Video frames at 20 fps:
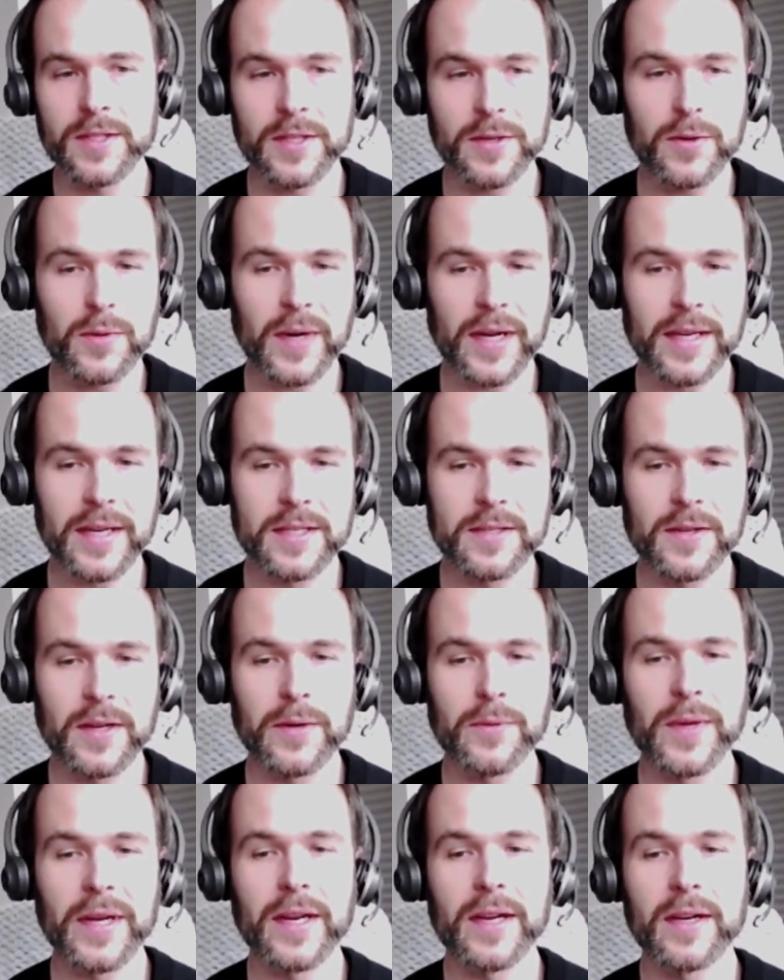there's two ways,
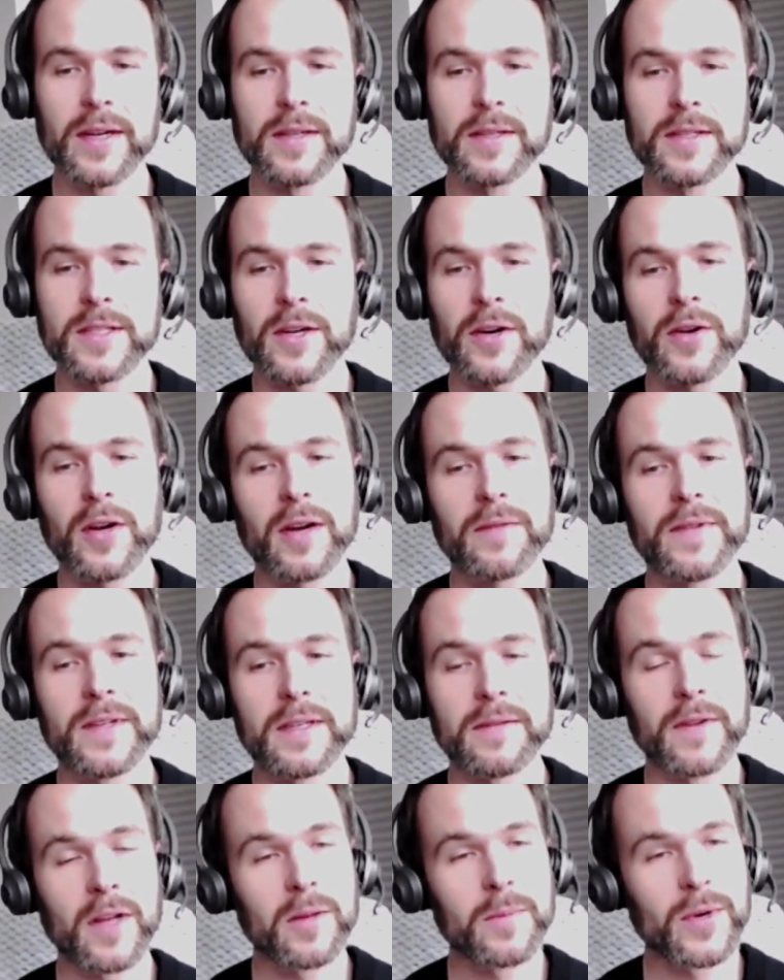right? We can start off
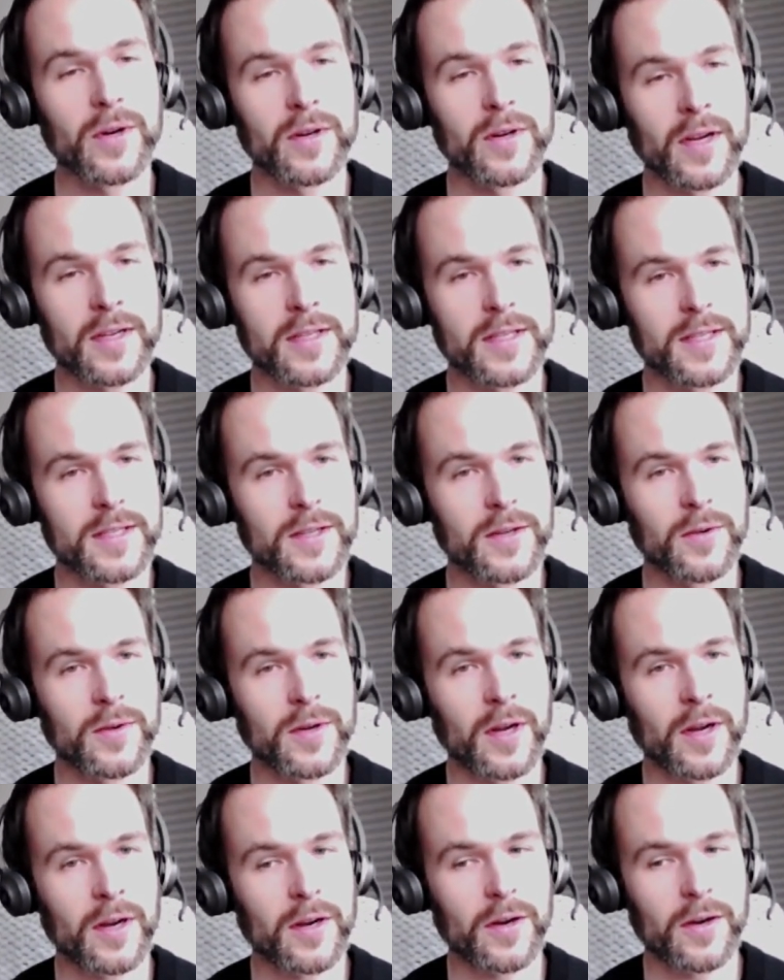at
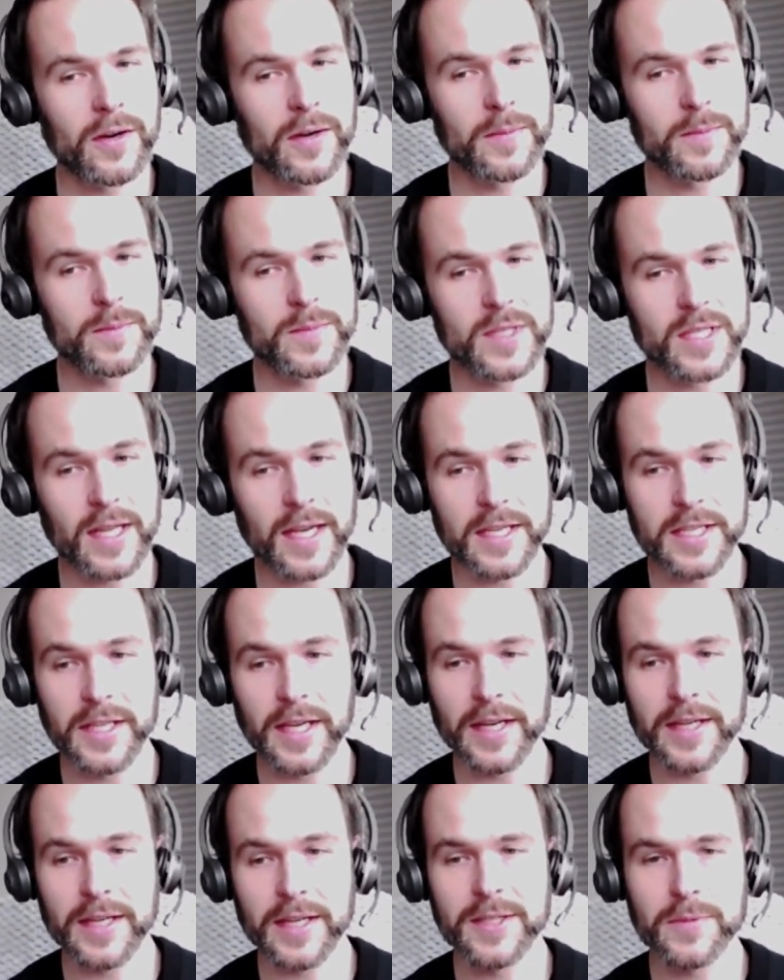developer.cisco.com slash
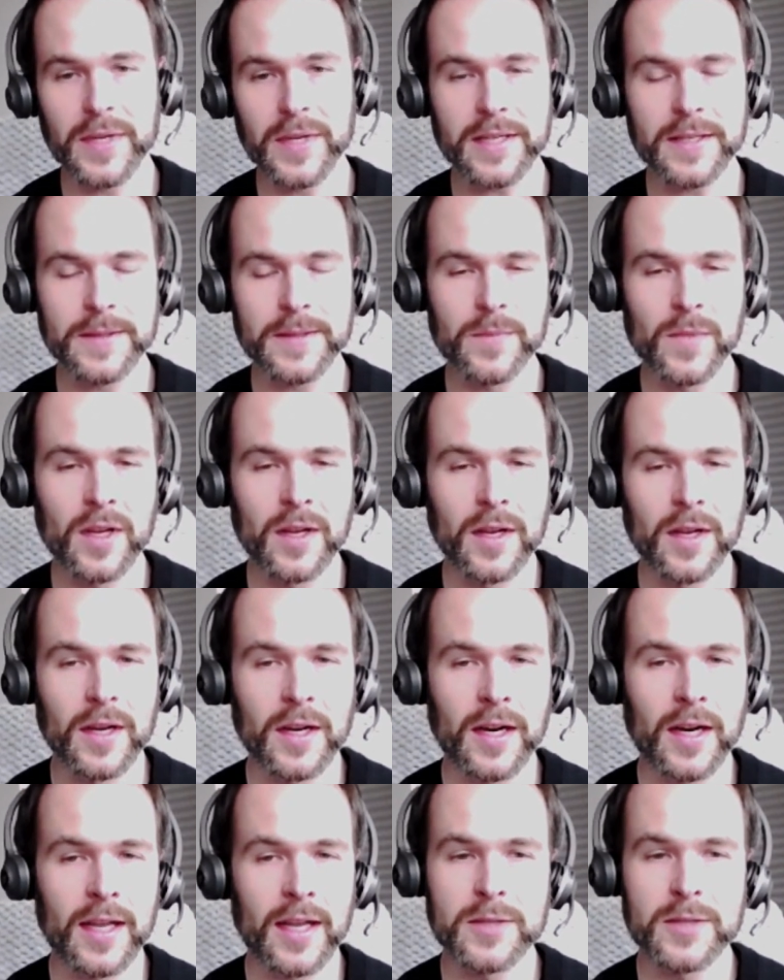Yang Suite.
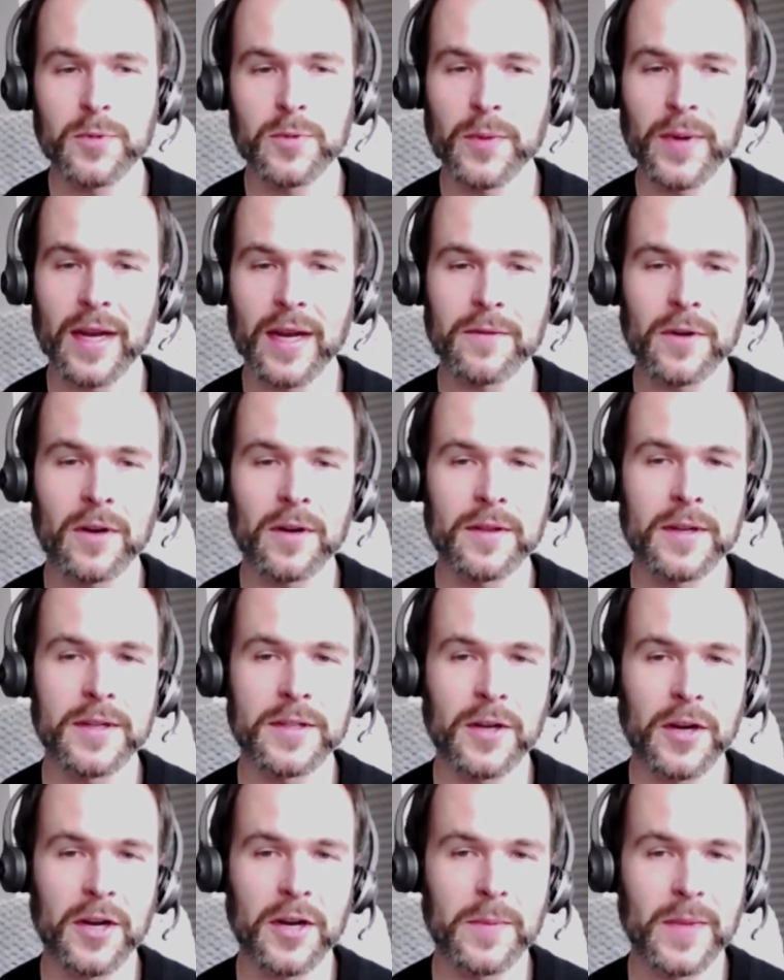Uh, that's where we have all
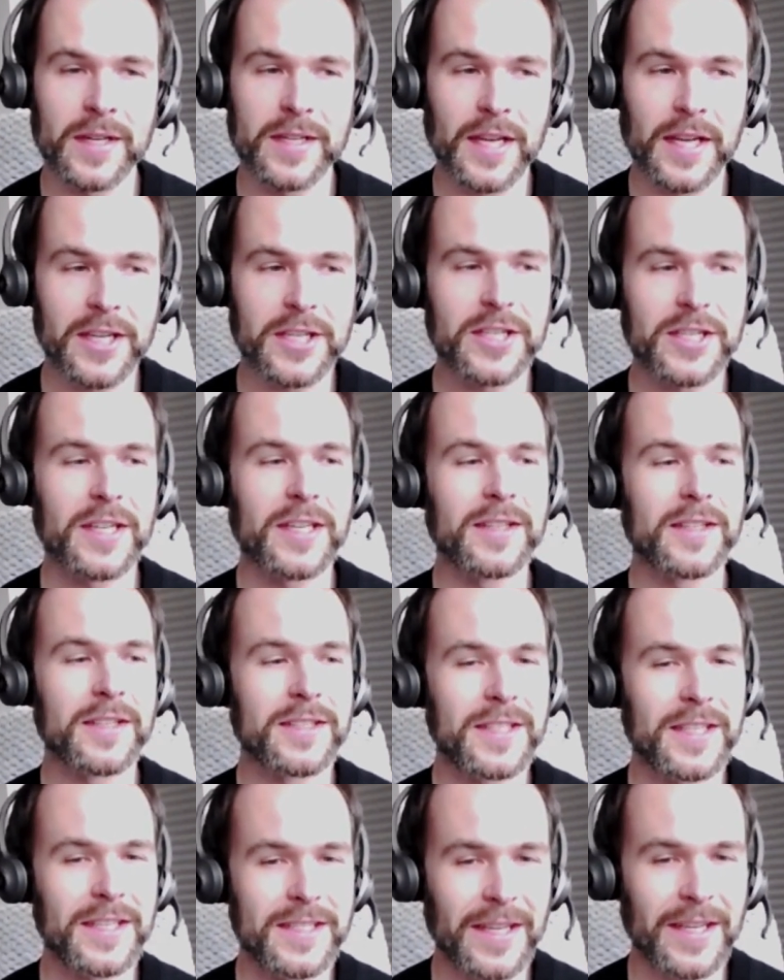the documentation,
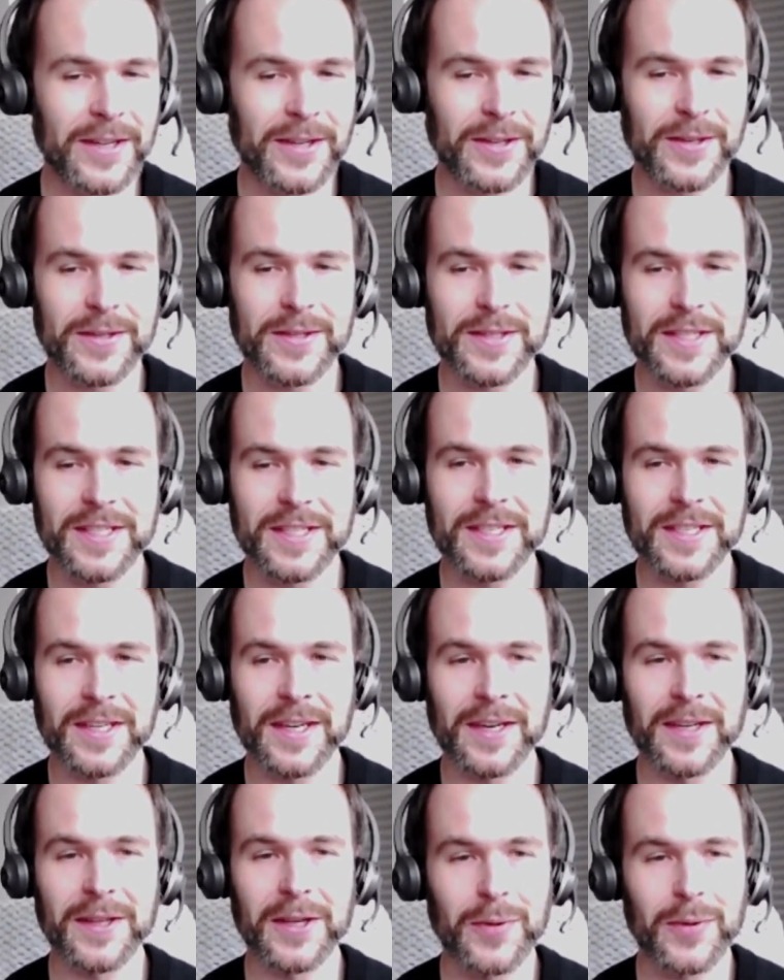the details,
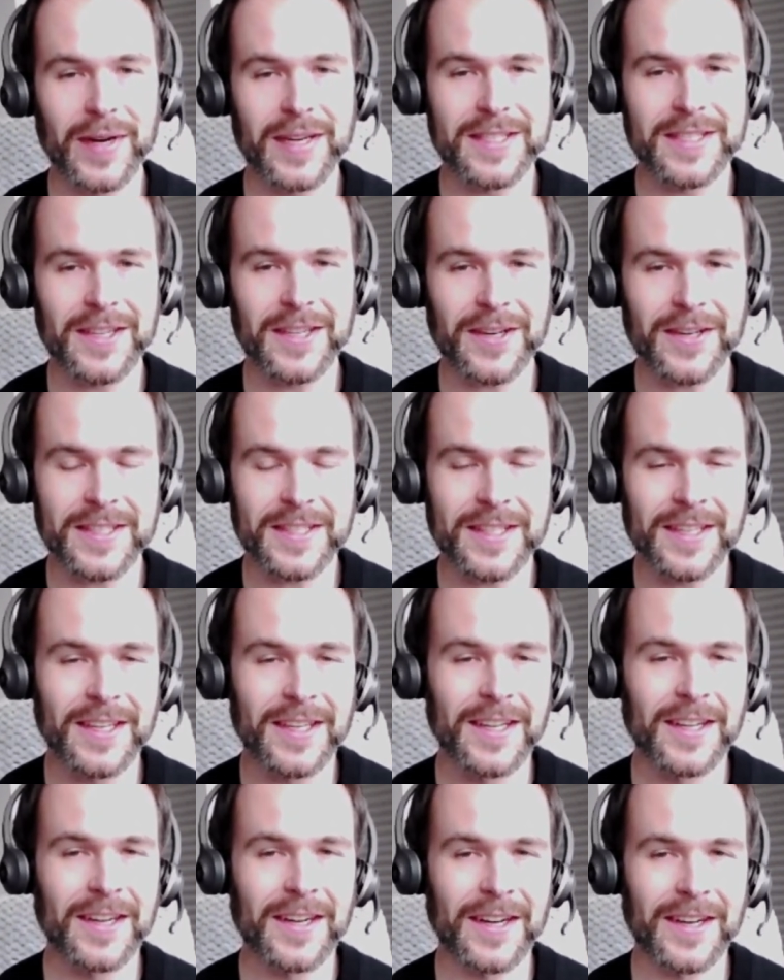uh, the quick start,
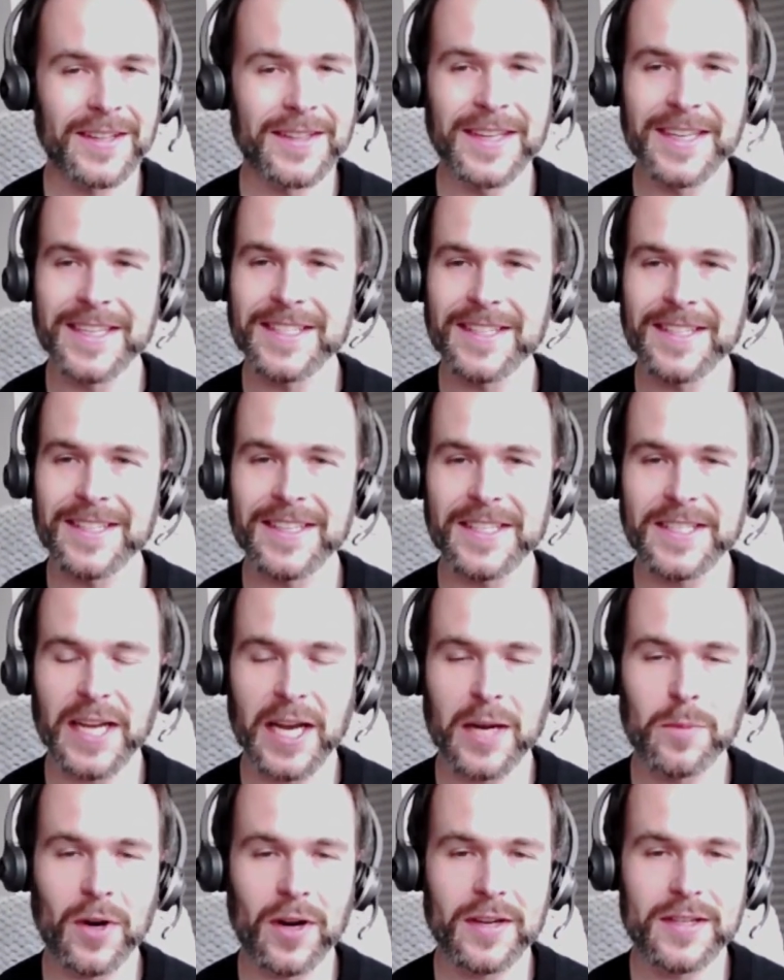uh, links to the
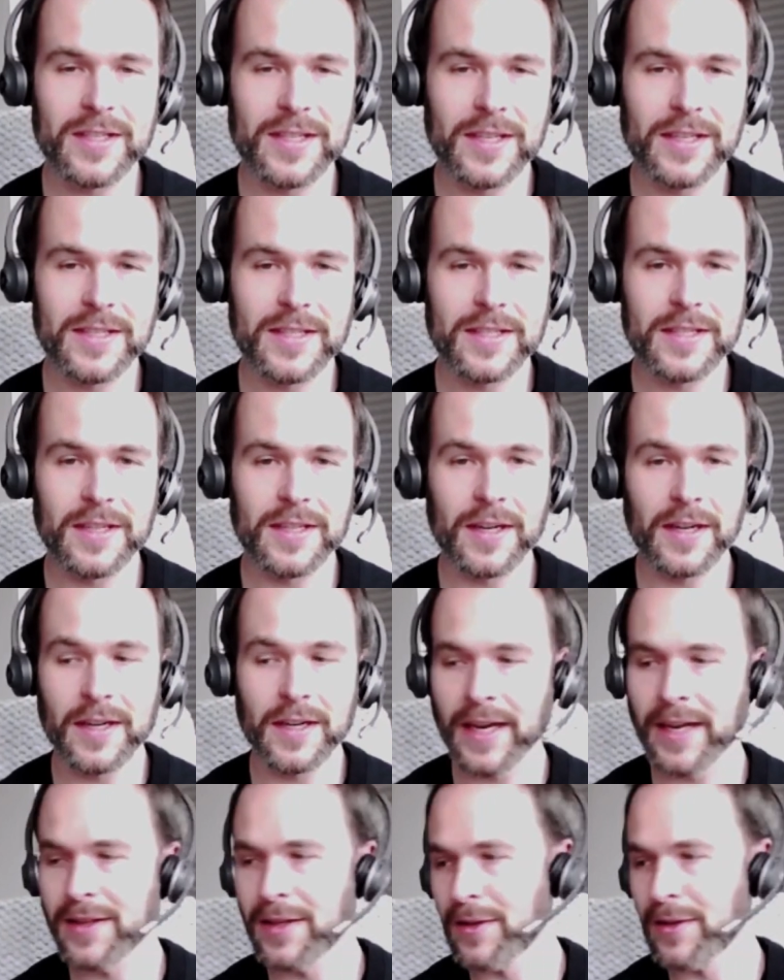sandboxes
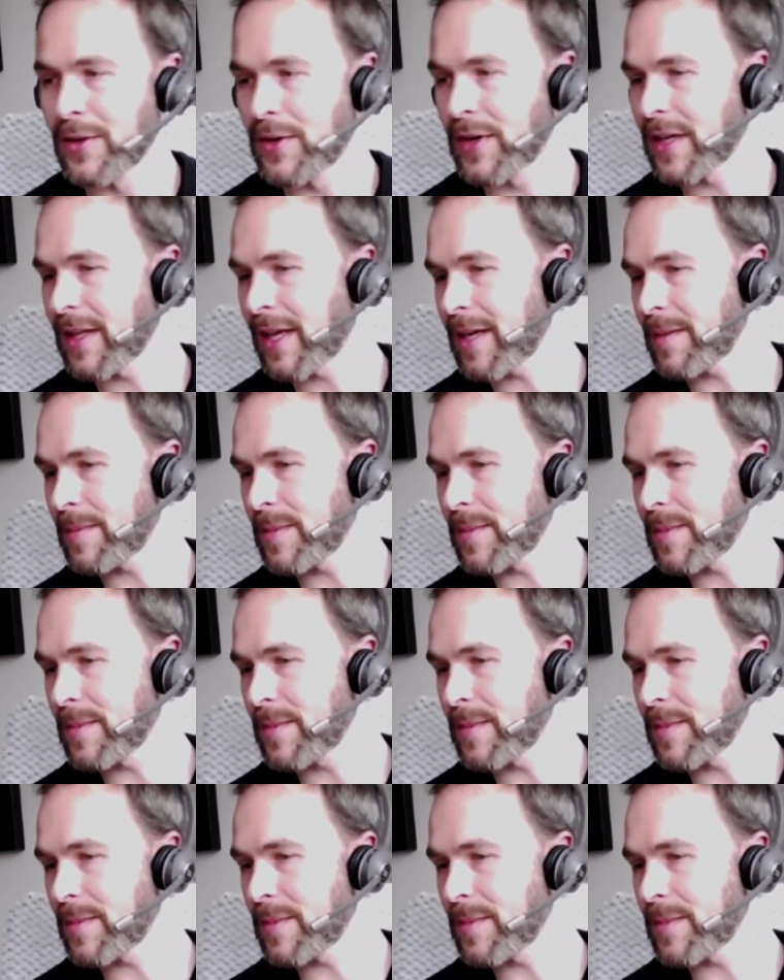uh, and the learning